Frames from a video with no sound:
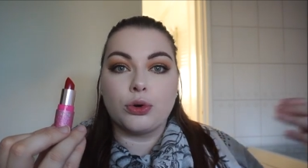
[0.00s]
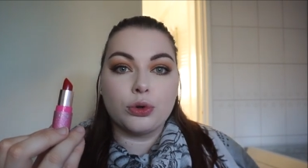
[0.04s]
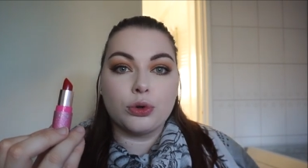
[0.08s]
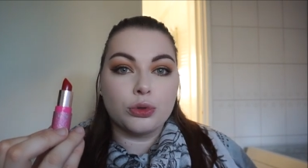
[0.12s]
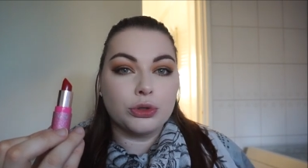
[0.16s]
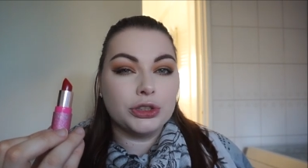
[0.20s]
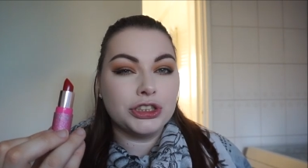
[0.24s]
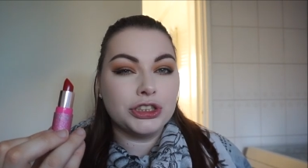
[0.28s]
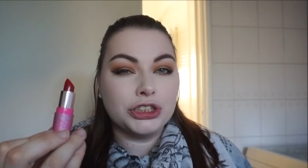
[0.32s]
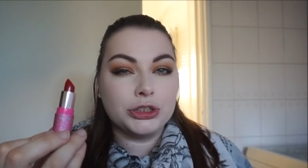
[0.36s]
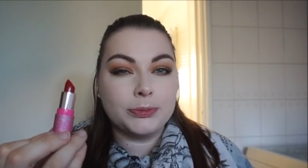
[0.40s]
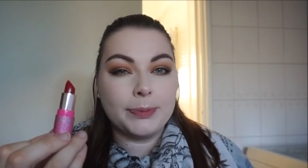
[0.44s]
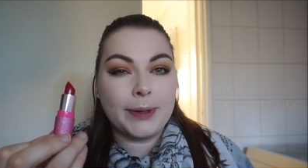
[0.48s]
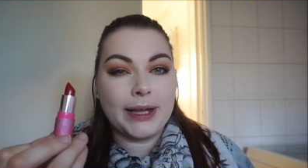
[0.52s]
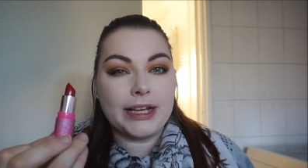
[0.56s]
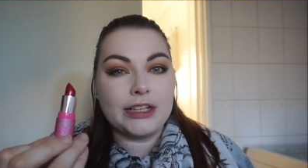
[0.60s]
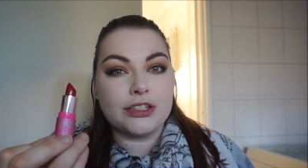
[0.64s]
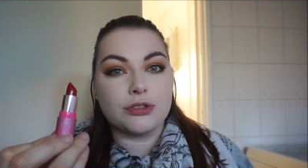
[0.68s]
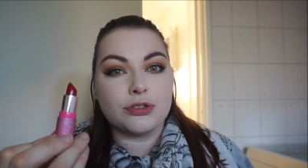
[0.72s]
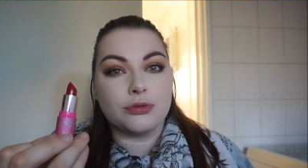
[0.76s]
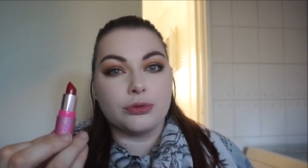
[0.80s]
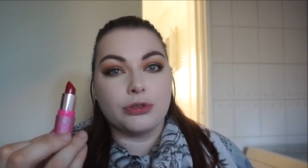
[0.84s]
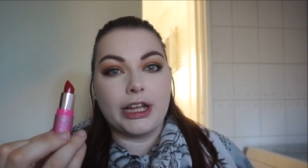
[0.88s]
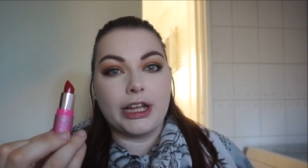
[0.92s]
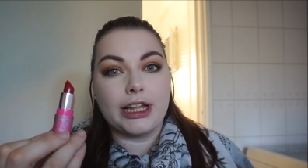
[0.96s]

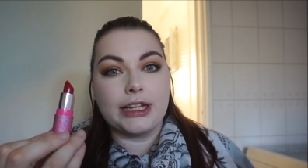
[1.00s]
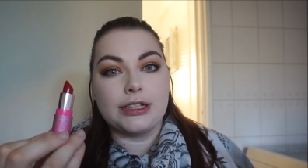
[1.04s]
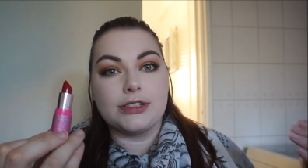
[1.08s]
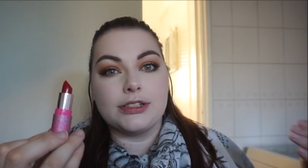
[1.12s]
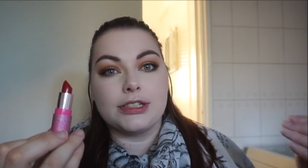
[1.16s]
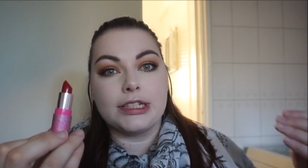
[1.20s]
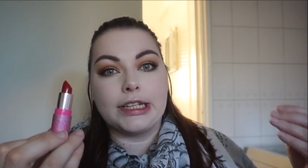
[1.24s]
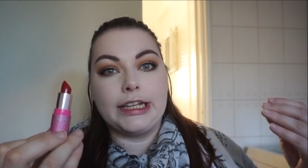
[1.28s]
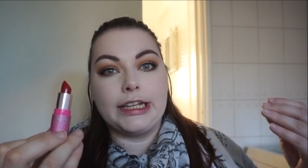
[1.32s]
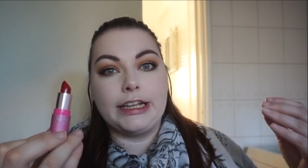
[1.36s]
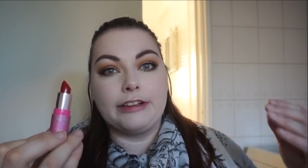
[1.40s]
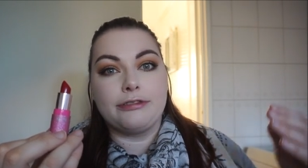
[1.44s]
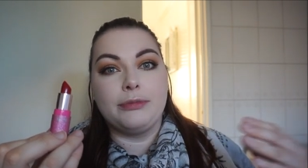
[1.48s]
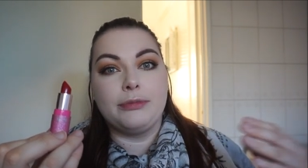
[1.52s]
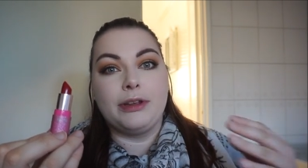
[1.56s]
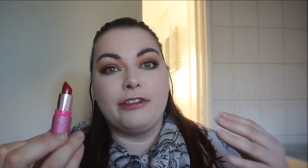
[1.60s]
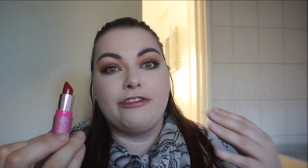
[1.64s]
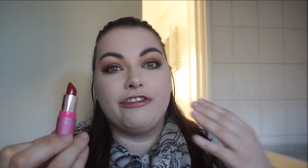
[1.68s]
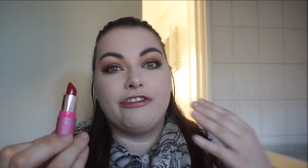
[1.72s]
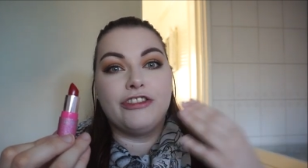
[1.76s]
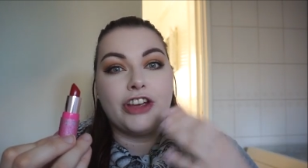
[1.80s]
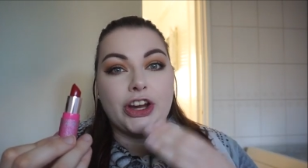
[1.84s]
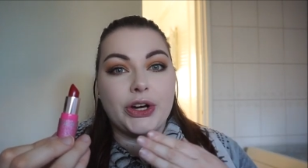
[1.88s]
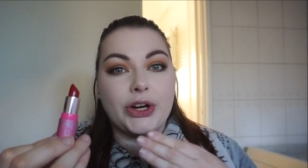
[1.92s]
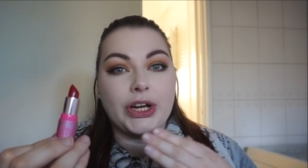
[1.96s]
orange-based reds give me
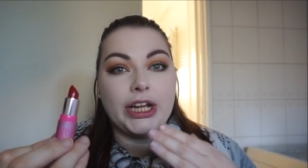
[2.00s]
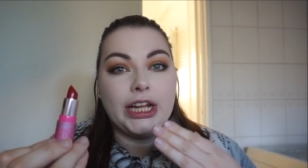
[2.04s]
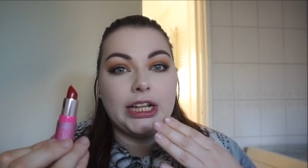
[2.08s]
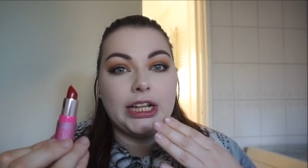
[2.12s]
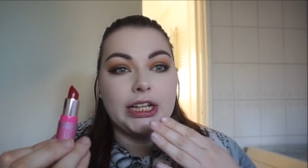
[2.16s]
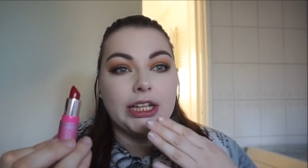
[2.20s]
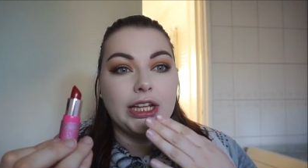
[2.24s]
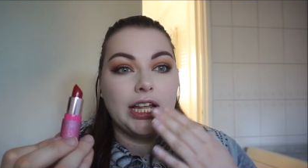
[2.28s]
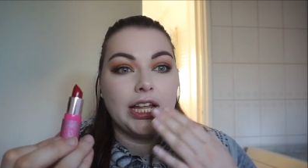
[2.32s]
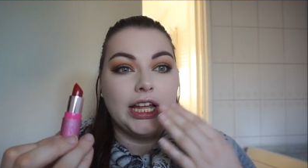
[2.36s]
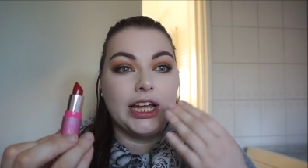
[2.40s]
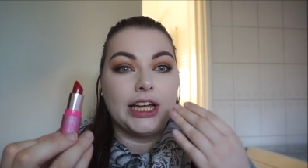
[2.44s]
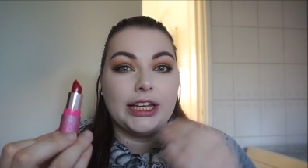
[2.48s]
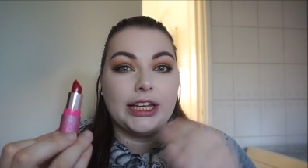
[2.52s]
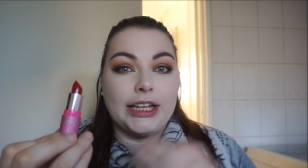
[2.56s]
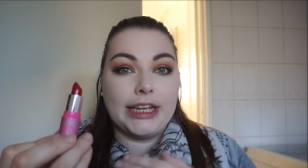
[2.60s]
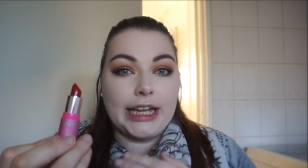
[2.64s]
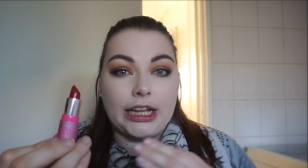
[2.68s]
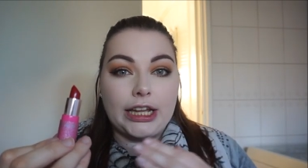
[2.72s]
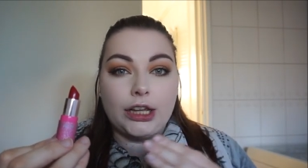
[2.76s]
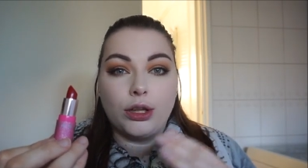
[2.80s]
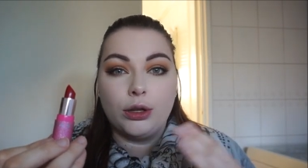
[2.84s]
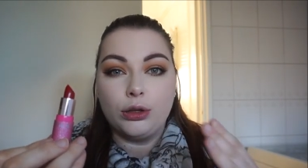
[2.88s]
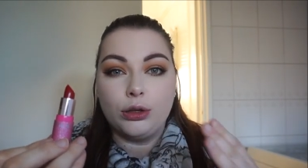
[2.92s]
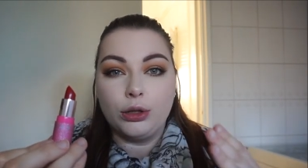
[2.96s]
very
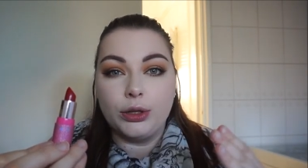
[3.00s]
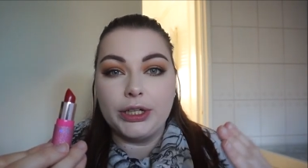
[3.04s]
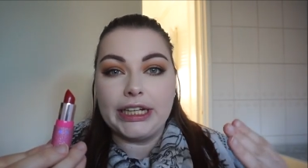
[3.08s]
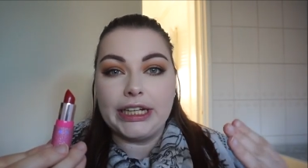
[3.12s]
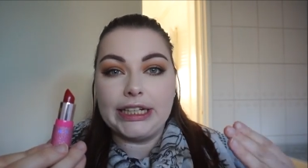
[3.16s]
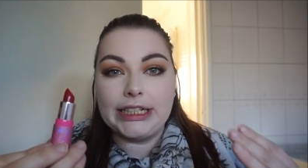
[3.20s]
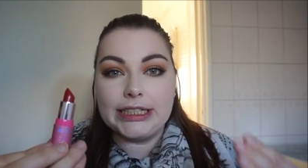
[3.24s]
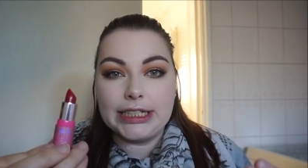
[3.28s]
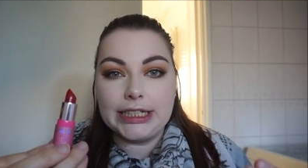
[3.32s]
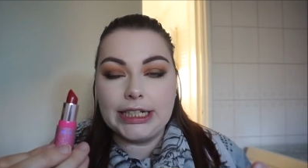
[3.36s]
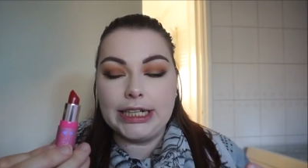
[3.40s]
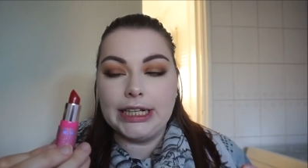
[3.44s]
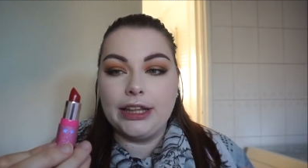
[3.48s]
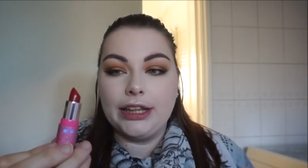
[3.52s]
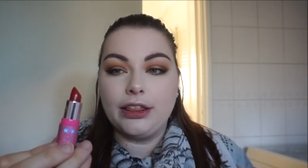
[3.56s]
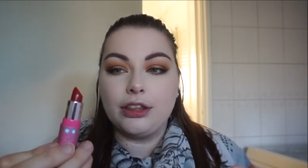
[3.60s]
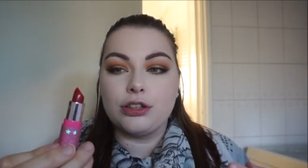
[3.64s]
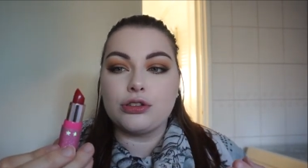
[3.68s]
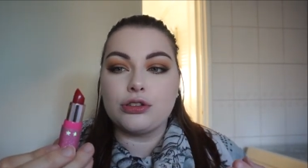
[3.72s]
yellow-looking teeth.